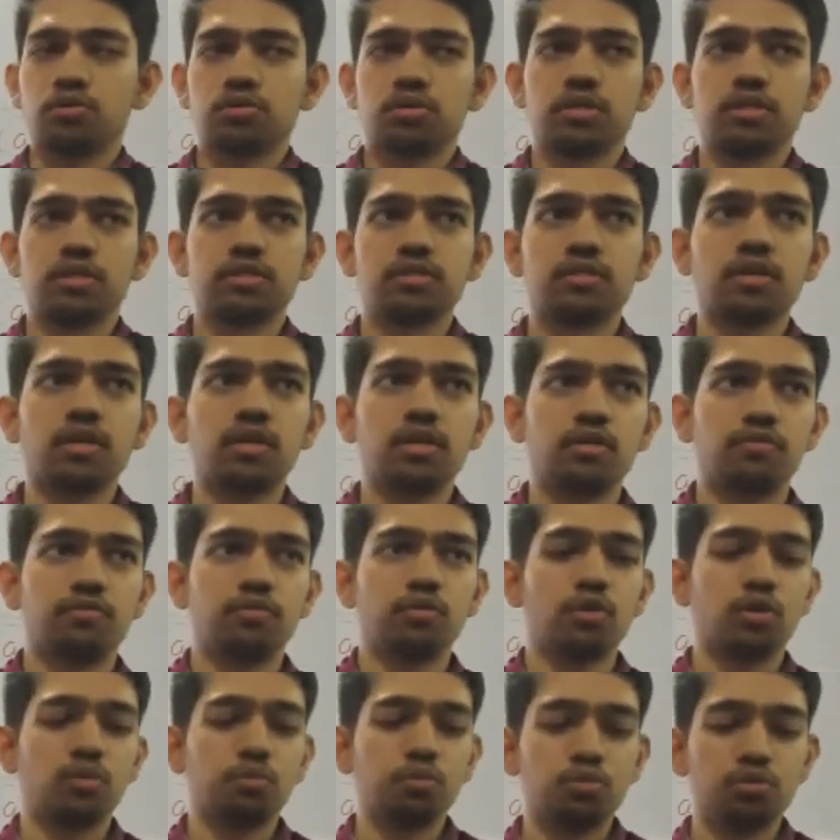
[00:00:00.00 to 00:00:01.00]
Because
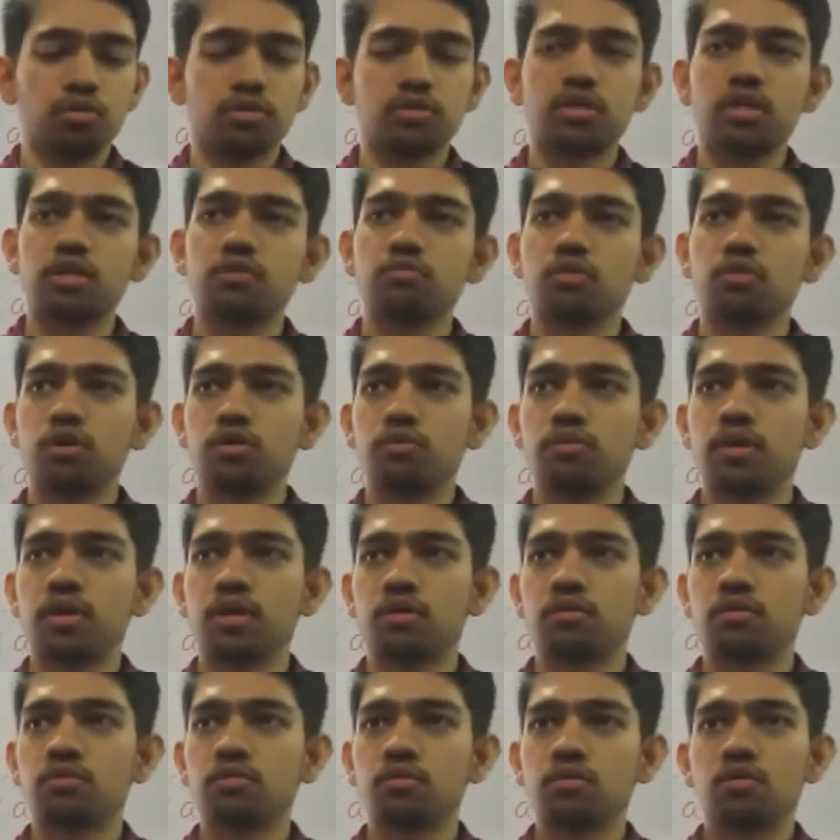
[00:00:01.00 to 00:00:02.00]
inside, if you remove the skin, what do
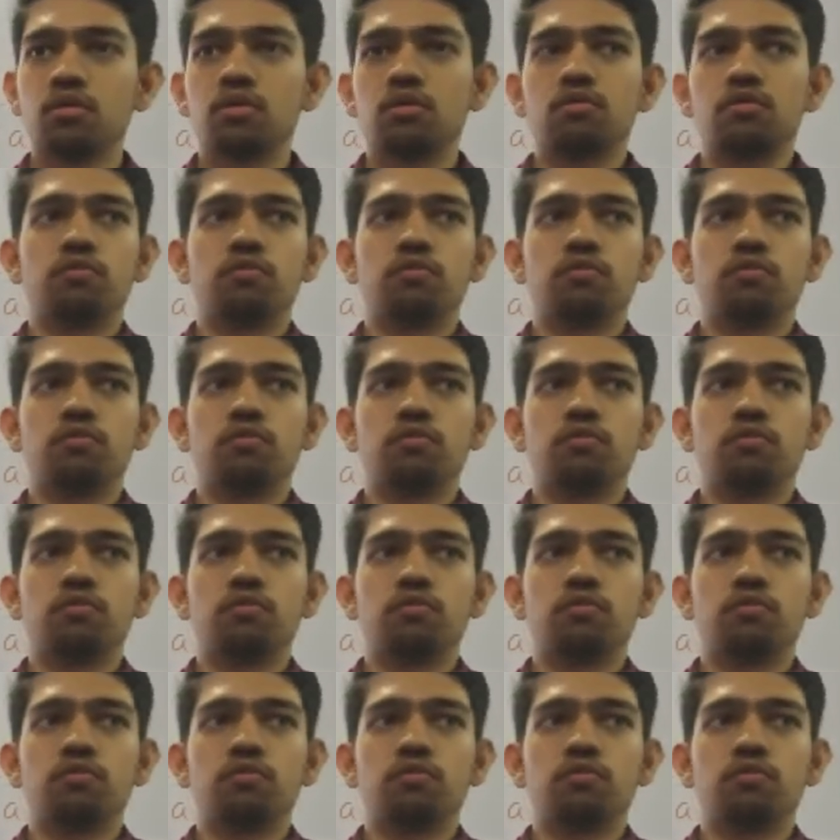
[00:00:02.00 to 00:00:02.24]
we have?